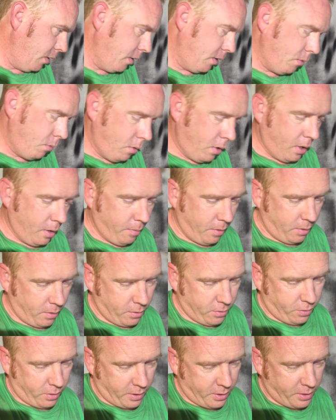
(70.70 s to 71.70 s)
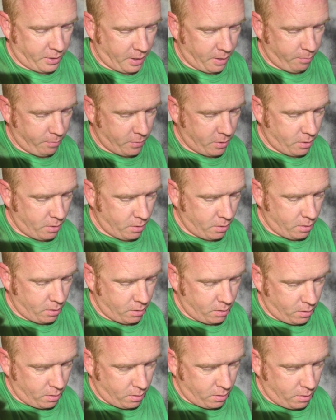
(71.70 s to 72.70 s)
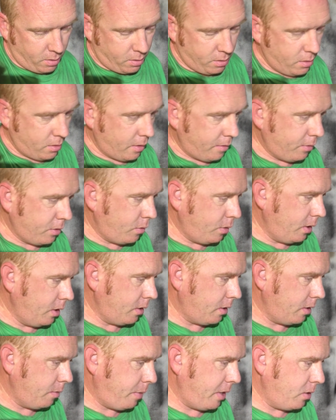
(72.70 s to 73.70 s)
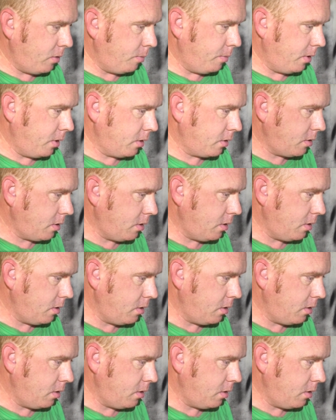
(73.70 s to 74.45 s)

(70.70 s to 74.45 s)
don't know why, but I'm going to try and attempt to have a quick look at the pedal box